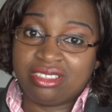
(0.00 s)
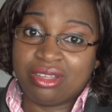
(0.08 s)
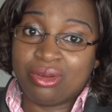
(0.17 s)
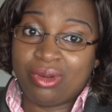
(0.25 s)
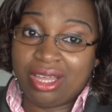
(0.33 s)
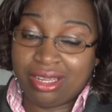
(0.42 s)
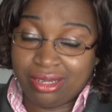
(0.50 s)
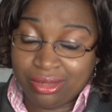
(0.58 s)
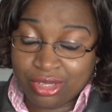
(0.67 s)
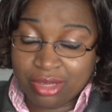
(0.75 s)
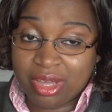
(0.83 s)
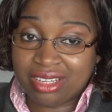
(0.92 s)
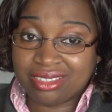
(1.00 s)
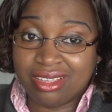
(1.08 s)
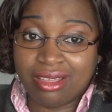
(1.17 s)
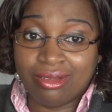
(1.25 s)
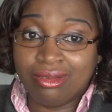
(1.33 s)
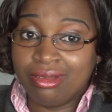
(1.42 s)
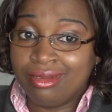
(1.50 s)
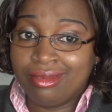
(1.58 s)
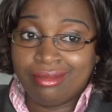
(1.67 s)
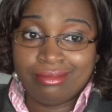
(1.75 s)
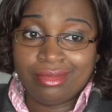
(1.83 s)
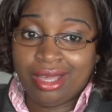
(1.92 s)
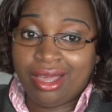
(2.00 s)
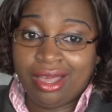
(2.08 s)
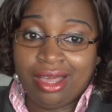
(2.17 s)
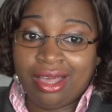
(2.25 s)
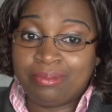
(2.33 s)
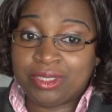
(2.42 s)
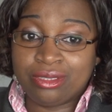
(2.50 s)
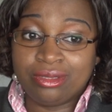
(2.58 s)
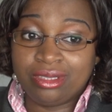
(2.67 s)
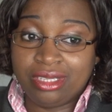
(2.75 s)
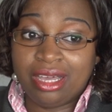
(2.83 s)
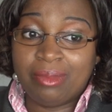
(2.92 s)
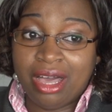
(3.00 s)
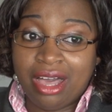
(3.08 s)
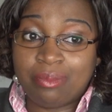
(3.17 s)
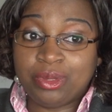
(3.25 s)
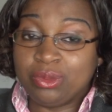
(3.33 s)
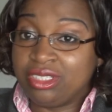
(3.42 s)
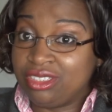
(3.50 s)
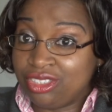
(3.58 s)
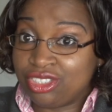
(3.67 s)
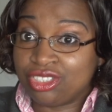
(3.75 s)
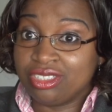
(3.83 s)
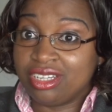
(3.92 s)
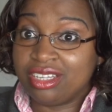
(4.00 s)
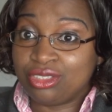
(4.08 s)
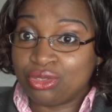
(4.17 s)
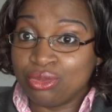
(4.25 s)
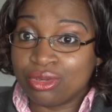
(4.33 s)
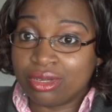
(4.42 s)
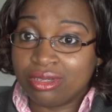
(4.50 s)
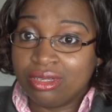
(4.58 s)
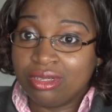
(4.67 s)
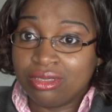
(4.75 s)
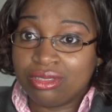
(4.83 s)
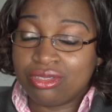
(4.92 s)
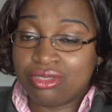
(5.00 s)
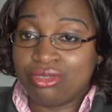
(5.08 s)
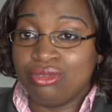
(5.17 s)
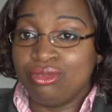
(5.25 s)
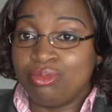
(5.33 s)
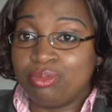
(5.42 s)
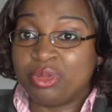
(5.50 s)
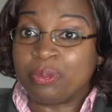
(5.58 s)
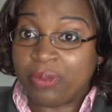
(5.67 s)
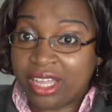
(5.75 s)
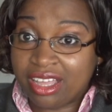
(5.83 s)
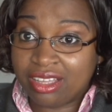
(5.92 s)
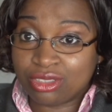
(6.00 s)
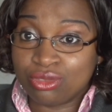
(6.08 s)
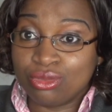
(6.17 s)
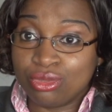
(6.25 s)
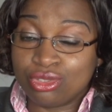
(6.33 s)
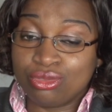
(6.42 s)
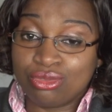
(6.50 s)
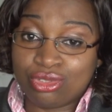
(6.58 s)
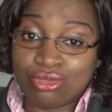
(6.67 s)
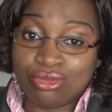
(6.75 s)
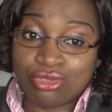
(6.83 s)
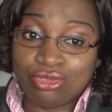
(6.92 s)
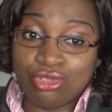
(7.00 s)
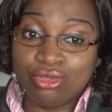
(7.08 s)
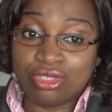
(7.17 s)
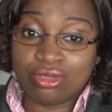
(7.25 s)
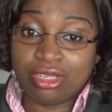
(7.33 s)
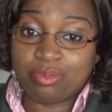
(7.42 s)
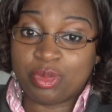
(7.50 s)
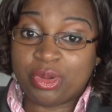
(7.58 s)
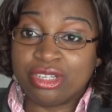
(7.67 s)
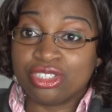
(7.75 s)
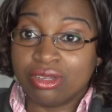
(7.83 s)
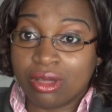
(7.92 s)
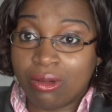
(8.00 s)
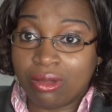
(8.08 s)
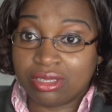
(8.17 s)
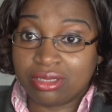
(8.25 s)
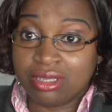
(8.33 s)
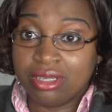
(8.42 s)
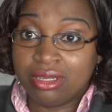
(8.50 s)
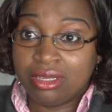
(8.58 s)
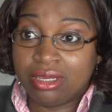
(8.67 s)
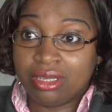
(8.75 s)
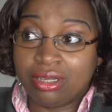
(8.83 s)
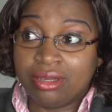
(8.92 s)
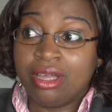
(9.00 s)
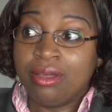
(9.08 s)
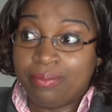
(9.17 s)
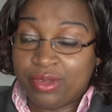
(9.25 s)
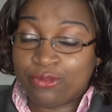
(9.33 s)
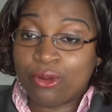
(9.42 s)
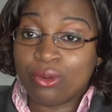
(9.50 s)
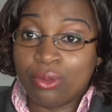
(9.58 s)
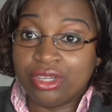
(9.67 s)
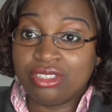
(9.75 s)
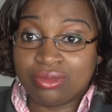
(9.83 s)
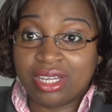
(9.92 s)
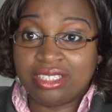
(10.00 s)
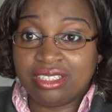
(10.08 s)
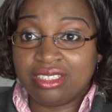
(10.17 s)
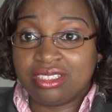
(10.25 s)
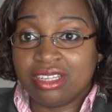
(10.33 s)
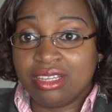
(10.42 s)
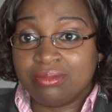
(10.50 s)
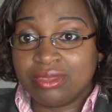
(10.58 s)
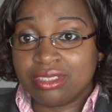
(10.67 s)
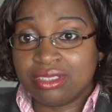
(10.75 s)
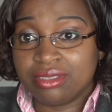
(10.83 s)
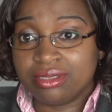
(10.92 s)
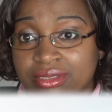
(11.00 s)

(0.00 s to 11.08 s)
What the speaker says: So looking back now, absolutely, I'm happy with the decision that I took to prepare, to use a preparation course before going to write the exams.